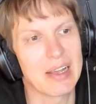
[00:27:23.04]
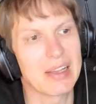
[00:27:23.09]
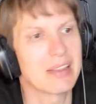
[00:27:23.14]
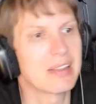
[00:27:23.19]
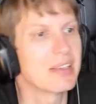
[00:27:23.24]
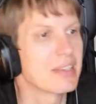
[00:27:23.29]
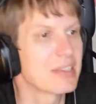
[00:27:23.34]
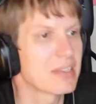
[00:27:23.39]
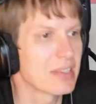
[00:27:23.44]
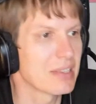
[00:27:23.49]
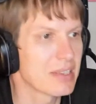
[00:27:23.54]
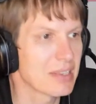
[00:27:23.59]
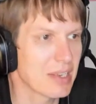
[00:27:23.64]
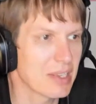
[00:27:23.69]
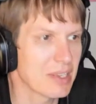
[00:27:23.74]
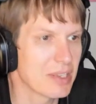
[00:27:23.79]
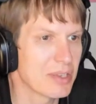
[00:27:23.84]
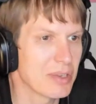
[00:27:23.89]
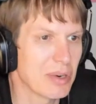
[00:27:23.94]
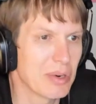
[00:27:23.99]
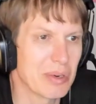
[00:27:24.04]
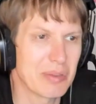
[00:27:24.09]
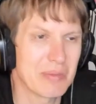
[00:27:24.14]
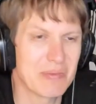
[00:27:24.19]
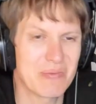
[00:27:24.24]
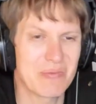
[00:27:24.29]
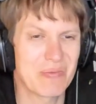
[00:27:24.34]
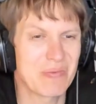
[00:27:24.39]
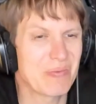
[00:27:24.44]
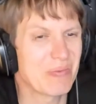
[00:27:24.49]
a distance
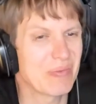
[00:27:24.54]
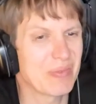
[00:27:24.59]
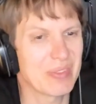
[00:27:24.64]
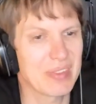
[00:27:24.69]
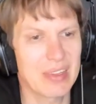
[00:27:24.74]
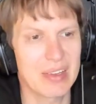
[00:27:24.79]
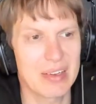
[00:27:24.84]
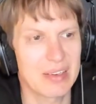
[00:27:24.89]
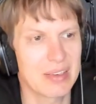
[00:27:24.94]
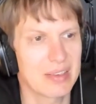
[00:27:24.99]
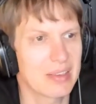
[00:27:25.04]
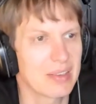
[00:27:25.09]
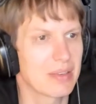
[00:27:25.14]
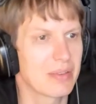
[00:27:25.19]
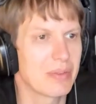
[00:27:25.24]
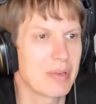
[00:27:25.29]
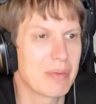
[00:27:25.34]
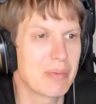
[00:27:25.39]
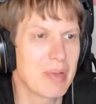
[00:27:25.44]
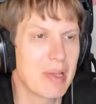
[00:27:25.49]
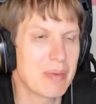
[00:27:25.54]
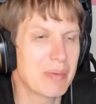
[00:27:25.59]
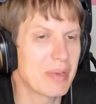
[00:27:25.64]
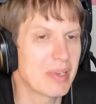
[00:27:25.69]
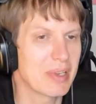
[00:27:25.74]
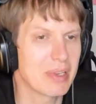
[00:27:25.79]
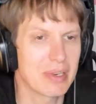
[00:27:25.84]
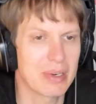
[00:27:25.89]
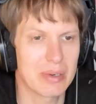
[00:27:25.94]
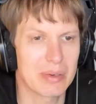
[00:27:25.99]
concern, mm, uh, we maybe
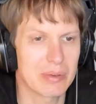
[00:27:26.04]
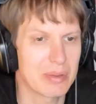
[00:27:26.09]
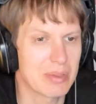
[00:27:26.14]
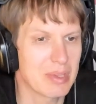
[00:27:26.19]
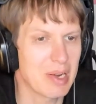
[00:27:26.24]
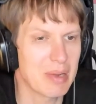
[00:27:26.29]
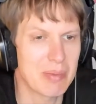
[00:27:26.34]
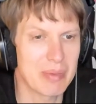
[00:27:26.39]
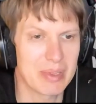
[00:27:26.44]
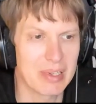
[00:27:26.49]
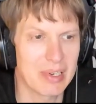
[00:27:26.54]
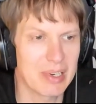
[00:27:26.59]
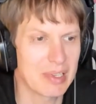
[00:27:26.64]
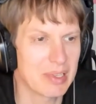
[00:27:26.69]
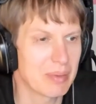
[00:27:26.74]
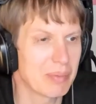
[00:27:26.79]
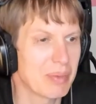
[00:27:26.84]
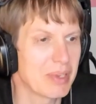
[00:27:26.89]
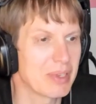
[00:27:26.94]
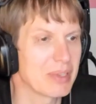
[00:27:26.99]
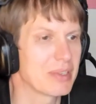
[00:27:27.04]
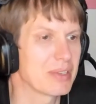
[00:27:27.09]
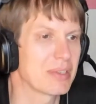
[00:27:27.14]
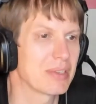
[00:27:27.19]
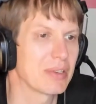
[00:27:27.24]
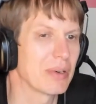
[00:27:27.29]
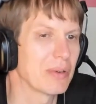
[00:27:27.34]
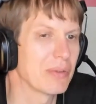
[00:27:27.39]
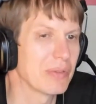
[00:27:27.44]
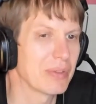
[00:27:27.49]
you know trim in a little bits
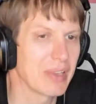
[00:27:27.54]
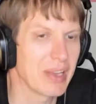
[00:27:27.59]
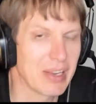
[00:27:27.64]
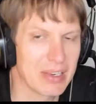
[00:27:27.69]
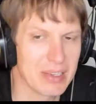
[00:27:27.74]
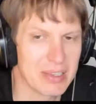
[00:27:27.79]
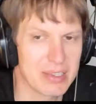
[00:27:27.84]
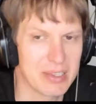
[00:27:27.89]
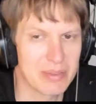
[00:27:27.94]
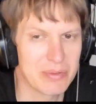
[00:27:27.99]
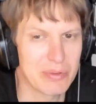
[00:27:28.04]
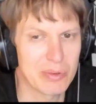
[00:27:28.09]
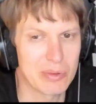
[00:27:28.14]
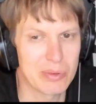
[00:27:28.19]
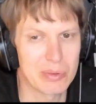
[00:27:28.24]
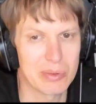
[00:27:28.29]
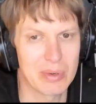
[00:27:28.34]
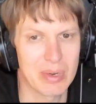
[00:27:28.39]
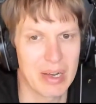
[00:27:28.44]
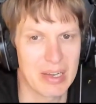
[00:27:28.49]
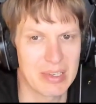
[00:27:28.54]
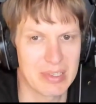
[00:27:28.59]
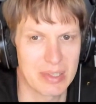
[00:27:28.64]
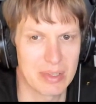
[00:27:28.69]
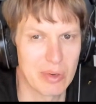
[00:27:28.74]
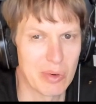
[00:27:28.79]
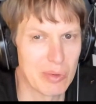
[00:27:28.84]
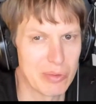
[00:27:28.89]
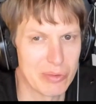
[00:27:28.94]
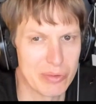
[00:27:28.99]
of latency through uh, as
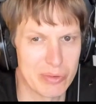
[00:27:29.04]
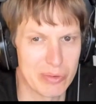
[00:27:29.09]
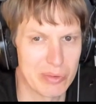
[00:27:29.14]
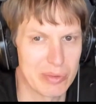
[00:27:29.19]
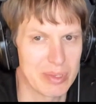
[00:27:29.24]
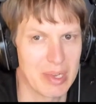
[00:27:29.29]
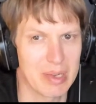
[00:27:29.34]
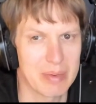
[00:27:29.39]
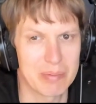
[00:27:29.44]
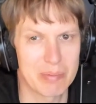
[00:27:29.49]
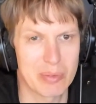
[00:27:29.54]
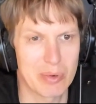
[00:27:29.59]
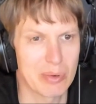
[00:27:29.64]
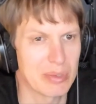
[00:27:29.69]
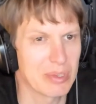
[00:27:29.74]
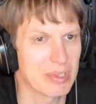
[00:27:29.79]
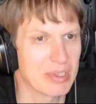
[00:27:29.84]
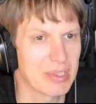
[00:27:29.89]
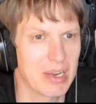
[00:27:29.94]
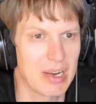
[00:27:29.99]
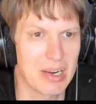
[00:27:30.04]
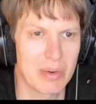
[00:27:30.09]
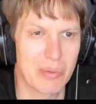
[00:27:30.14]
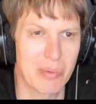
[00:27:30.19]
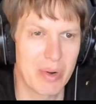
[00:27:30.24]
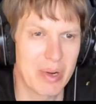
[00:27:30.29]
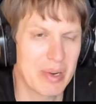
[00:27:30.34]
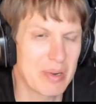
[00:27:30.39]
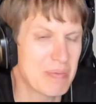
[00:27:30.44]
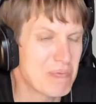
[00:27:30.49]
it goes through some processing
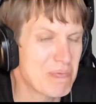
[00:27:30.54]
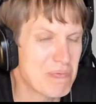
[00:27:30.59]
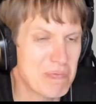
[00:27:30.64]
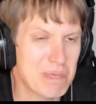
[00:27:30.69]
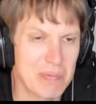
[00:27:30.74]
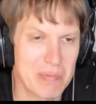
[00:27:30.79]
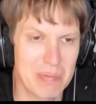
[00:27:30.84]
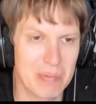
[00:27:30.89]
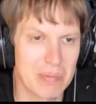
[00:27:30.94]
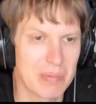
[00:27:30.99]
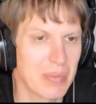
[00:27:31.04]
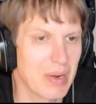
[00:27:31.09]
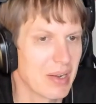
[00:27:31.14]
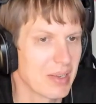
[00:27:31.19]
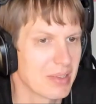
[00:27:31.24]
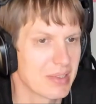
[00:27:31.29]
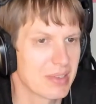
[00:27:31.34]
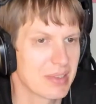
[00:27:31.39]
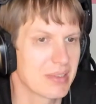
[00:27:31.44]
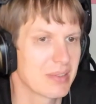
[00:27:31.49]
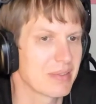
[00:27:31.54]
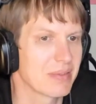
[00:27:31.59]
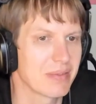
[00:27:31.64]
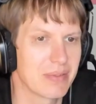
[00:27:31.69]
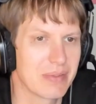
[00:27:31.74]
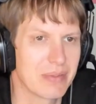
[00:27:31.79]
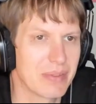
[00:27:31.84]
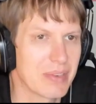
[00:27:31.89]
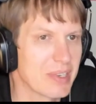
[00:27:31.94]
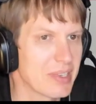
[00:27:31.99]
hardware, but
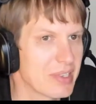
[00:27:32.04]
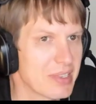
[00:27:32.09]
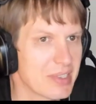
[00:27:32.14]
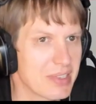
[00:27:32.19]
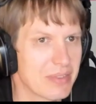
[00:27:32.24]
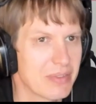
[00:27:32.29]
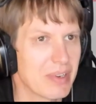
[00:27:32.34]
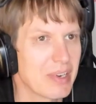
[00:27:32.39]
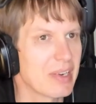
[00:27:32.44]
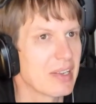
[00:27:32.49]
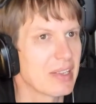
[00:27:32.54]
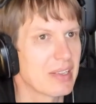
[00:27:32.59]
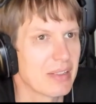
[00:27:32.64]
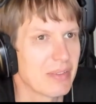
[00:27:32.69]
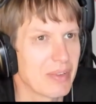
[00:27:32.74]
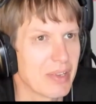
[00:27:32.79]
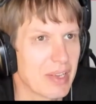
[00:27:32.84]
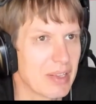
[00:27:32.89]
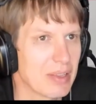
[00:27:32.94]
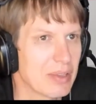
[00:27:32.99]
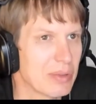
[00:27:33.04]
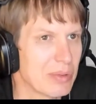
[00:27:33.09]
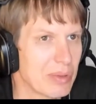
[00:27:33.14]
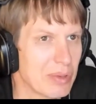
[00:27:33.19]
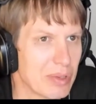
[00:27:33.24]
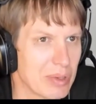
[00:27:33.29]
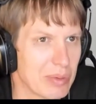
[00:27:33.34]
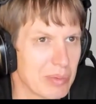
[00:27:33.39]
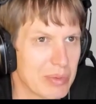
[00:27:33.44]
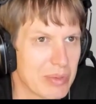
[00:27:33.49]
there is very little we can do
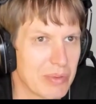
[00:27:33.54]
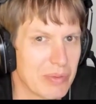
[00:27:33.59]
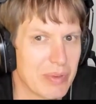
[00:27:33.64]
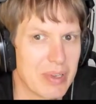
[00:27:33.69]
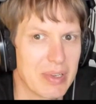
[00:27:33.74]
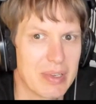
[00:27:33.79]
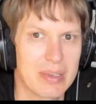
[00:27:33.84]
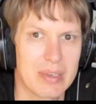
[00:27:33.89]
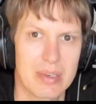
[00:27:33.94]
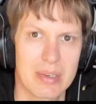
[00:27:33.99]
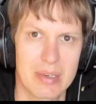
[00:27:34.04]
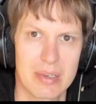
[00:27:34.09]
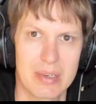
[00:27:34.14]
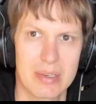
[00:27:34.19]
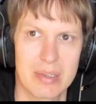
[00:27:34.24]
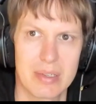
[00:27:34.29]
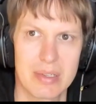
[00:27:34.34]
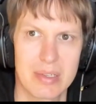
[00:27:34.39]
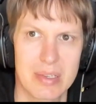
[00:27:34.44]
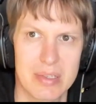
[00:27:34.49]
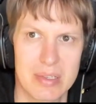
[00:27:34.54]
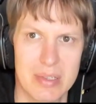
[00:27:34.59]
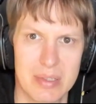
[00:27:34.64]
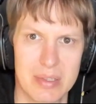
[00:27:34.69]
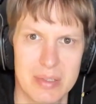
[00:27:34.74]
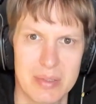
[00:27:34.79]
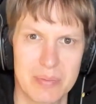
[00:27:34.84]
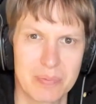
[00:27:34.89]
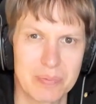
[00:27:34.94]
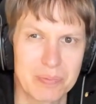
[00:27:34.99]
in terms of a uh,
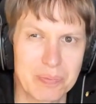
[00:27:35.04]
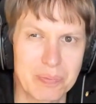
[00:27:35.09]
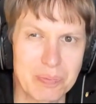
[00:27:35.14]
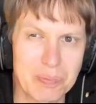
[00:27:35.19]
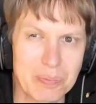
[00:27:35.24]
distance.